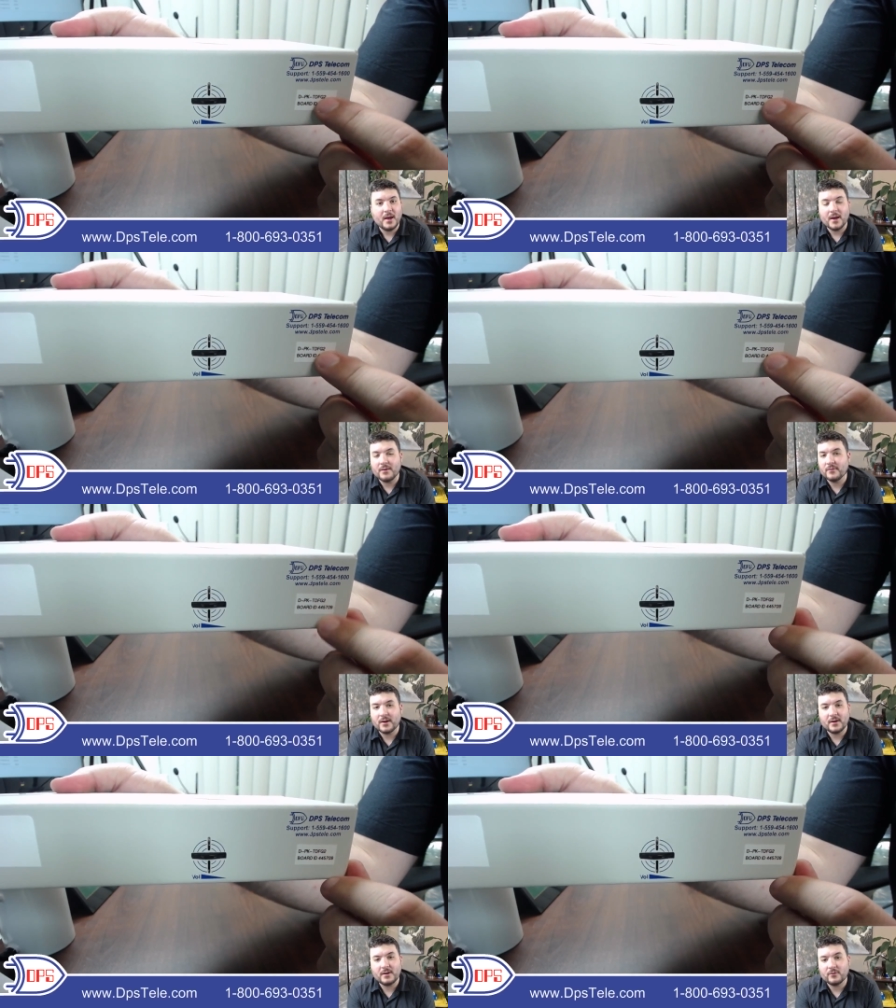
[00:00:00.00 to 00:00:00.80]
And if you've
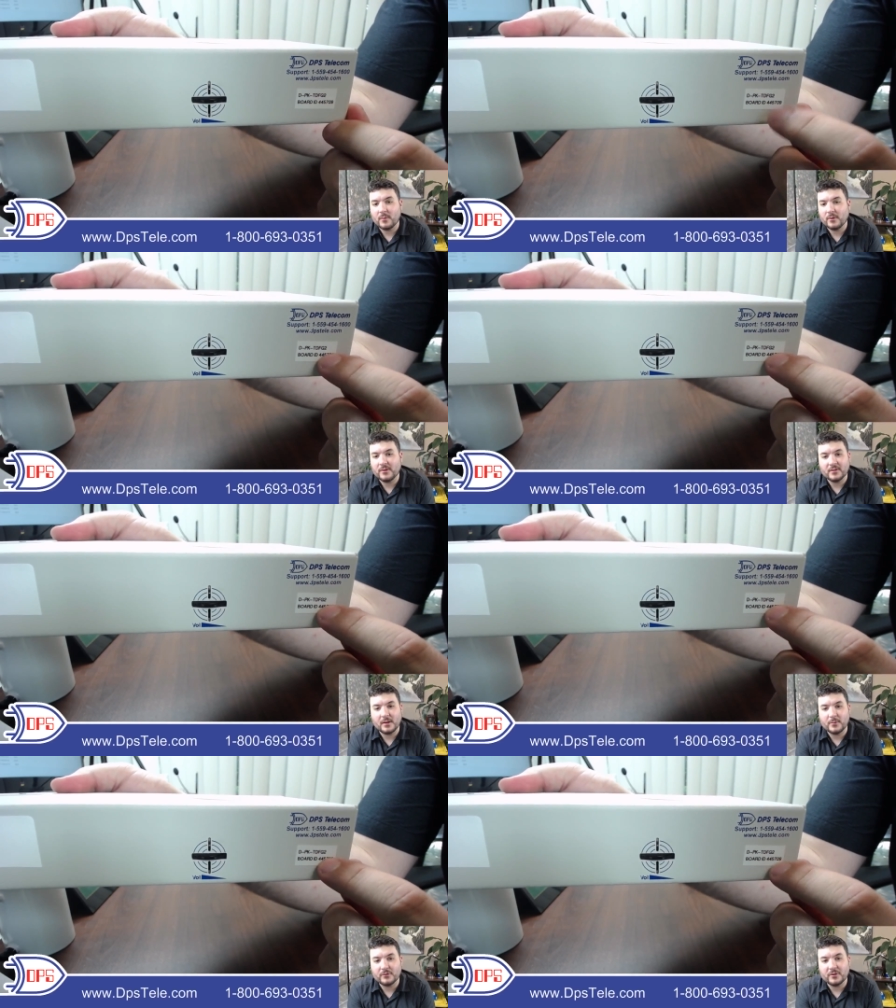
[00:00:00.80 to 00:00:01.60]
got any trouble, this will
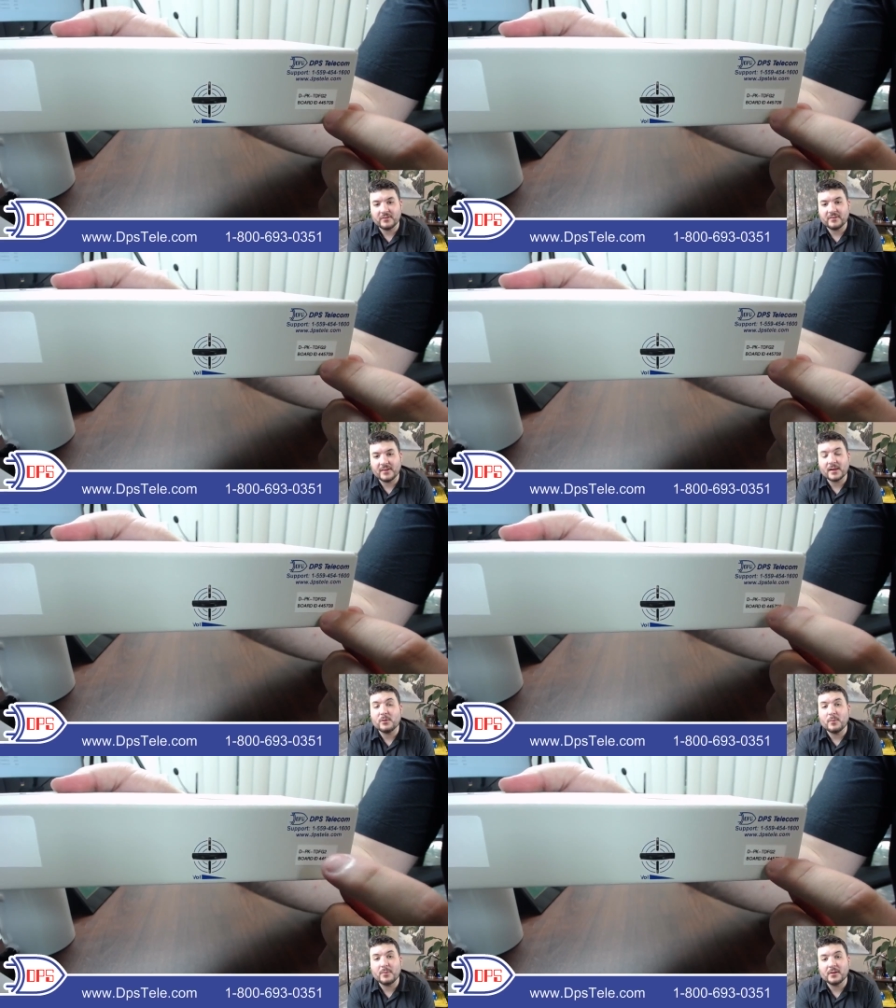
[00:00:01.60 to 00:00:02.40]
help us trace exactly
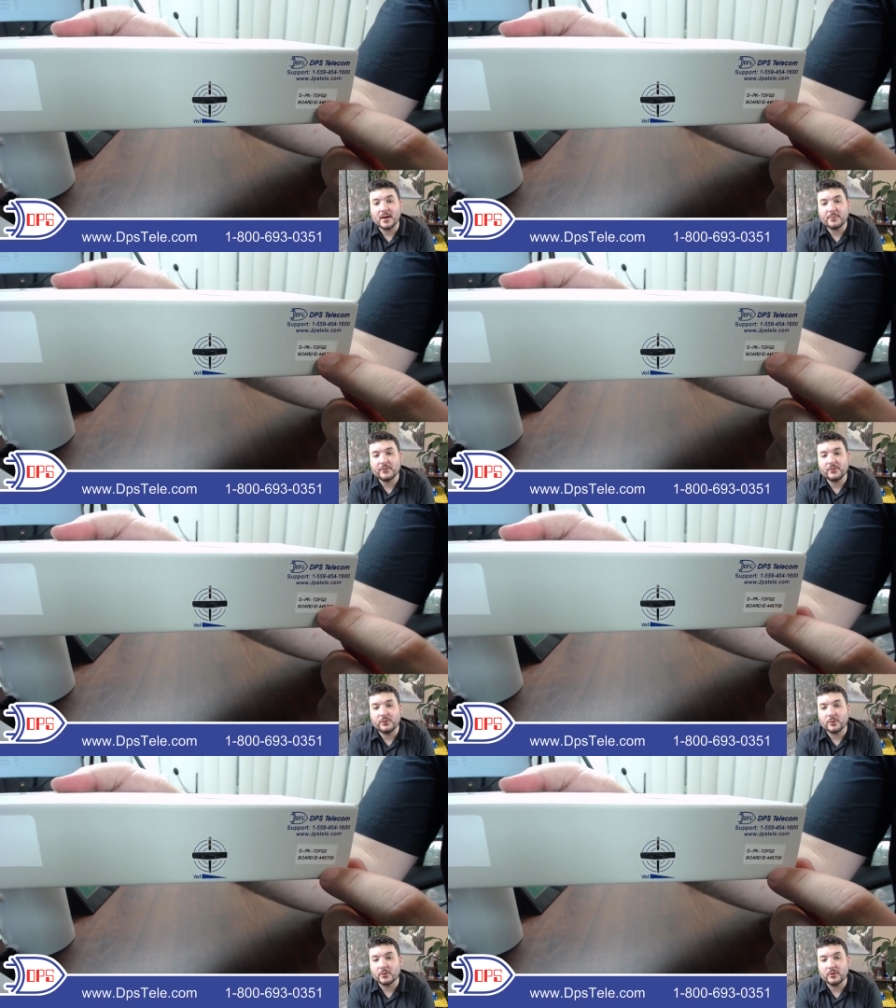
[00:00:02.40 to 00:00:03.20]
what build options
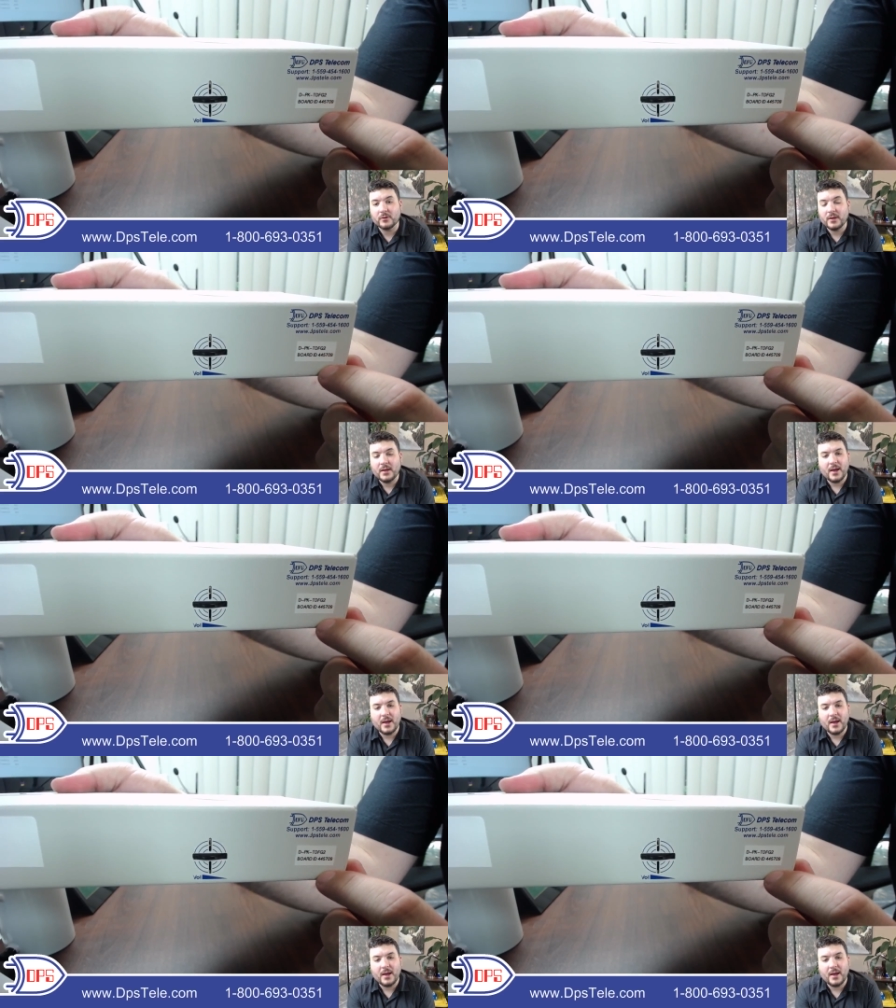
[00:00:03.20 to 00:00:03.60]
you ordered.